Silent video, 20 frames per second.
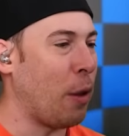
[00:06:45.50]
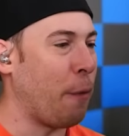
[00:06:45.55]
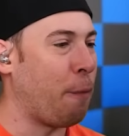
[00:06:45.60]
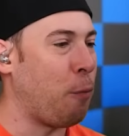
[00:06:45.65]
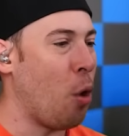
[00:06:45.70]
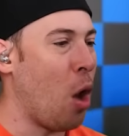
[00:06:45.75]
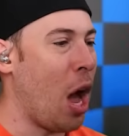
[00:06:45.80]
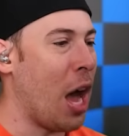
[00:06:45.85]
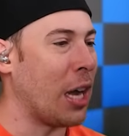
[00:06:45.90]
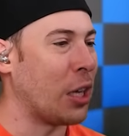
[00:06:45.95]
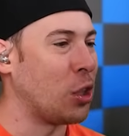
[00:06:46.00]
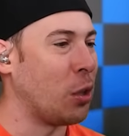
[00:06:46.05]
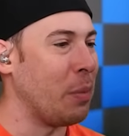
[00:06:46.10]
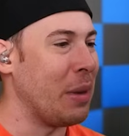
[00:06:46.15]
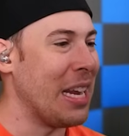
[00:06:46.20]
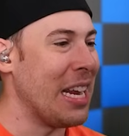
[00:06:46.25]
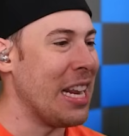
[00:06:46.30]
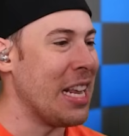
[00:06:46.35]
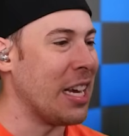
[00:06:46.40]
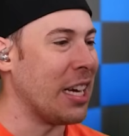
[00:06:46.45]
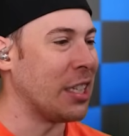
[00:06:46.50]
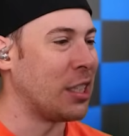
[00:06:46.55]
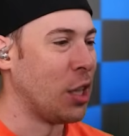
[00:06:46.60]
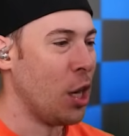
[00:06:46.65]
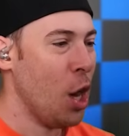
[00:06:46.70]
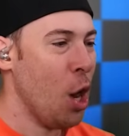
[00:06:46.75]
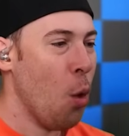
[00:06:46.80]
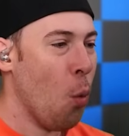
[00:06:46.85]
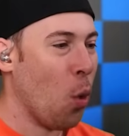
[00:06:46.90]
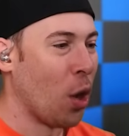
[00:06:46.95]
the frogs from eating us.
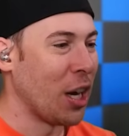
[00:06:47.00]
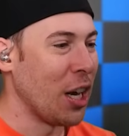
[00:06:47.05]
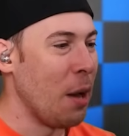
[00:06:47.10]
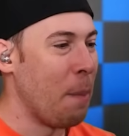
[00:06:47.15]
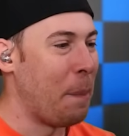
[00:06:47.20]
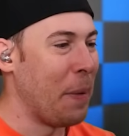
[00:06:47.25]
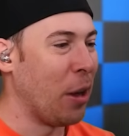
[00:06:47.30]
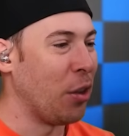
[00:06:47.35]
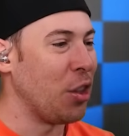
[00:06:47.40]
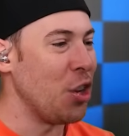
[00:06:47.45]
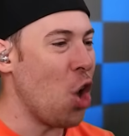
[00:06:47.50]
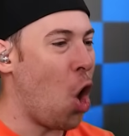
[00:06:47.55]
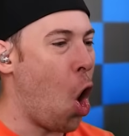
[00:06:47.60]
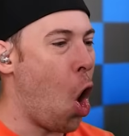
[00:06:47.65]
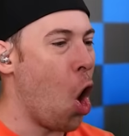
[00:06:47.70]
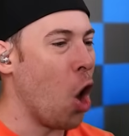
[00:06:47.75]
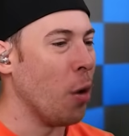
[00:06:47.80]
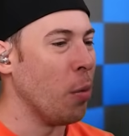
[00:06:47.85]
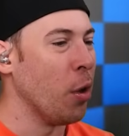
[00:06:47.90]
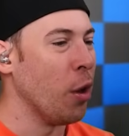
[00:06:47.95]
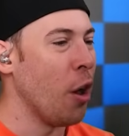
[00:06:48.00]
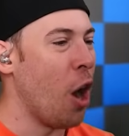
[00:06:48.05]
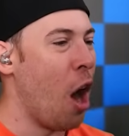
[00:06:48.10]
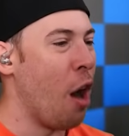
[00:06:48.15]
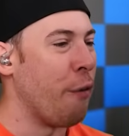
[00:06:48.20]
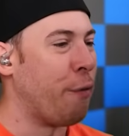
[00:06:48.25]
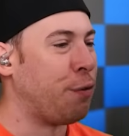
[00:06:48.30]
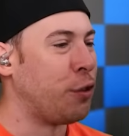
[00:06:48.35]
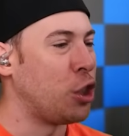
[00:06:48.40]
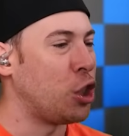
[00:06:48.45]
We're gonna build an armor
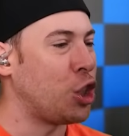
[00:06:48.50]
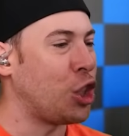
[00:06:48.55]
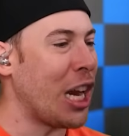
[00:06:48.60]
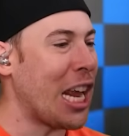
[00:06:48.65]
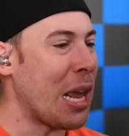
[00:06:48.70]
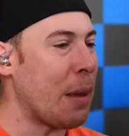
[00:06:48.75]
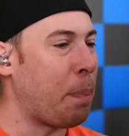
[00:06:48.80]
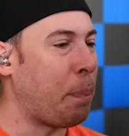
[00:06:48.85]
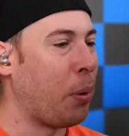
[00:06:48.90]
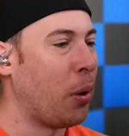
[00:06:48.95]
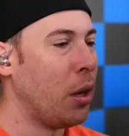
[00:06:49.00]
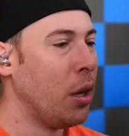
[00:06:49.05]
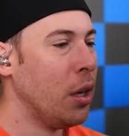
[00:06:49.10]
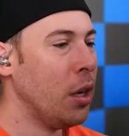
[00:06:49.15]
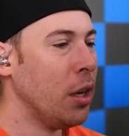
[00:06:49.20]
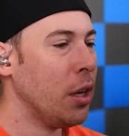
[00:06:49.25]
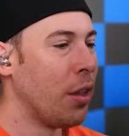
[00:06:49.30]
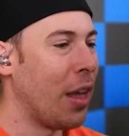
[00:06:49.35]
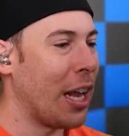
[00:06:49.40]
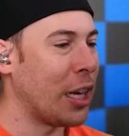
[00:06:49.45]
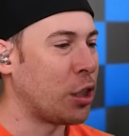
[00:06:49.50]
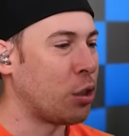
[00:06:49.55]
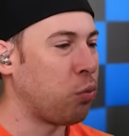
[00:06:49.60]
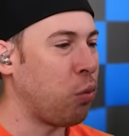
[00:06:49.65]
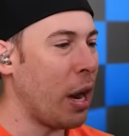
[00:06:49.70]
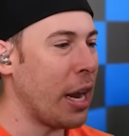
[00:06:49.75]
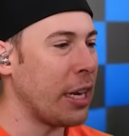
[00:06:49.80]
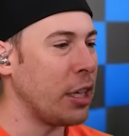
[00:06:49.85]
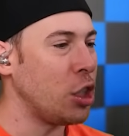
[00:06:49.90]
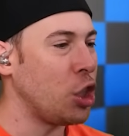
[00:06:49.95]
of sheep. That's
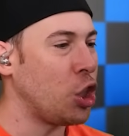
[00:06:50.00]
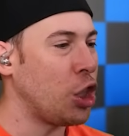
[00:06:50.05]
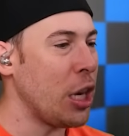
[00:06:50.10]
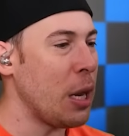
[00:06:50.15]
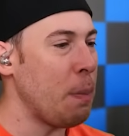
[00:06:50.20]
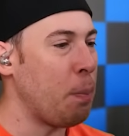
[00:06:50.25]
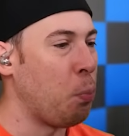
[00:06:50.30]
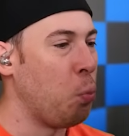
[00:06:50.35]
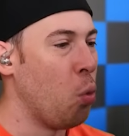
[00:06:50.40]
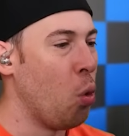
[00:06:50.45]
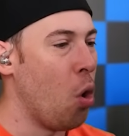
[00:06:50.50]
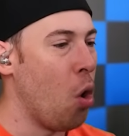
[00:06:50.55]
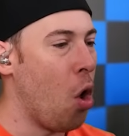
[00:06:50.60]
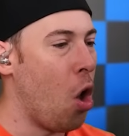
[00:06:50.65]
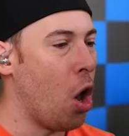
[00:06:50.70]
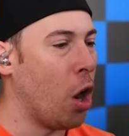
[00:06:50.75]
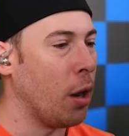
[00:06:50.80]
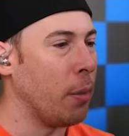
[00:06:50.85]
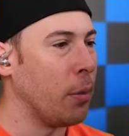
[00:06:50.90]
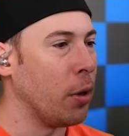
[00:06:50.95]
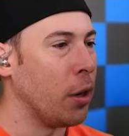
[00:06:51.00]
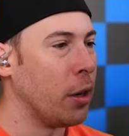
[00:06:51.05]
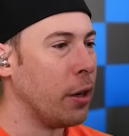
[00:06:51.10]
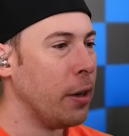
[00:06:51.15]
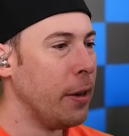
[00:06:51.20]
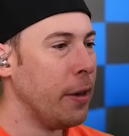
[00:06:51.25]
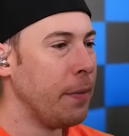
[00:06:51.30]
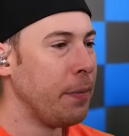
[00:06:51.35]
right, sheep wool armor.